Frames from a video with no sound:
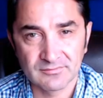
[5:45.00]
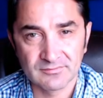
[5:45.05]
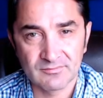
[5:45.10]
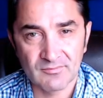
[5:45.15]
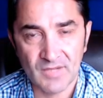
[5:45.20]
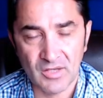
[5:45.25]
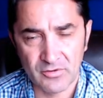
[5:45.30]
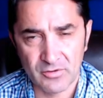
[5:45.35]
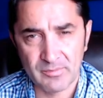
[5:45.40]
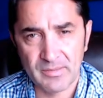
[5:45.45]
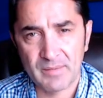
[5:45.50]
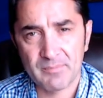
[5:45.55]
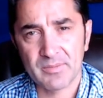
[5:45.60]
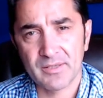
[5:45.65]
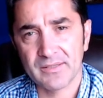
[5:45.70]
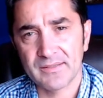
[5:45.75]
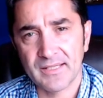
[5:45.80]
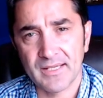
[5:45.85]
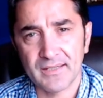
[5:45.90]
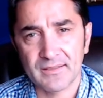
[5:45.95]
Remember
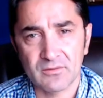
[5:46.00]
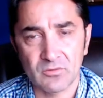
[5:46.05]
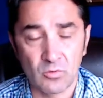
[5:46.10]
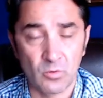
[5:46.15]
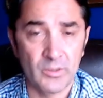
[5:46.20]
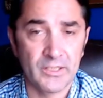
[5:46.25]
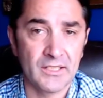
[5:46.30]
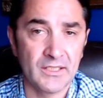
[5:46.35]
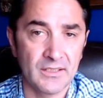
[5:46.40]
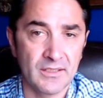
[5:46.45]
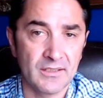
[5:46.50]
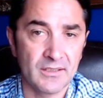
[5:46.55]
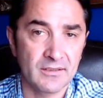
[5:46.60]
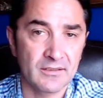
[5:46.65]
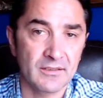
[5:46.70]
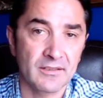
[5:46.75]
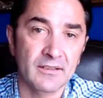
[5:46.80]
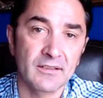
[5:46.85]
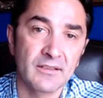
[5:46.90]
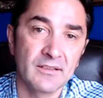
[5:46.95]
that we
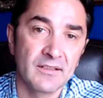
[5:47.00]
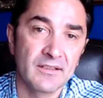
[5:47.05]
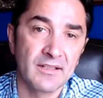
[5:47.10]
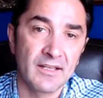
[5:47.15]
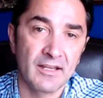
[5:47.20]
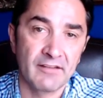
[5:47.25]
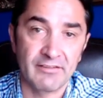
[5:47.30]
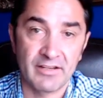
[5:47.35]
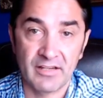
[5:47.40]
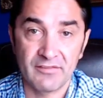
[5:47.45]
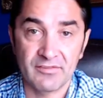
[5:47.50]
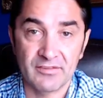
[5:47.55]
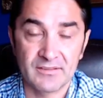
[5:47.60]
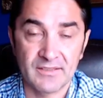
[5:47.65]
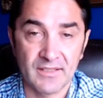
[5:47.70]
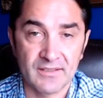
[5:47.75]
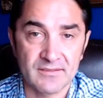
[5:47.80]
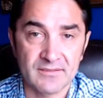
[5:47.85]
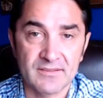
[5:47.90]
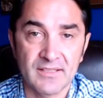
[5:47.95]
have
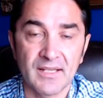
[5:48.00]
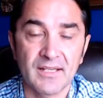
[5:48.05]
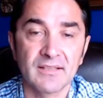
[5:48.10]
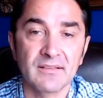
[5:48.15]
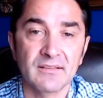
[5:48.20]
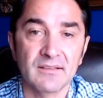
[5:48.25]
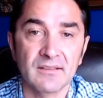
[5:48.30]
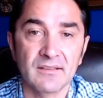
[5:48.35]
evidence that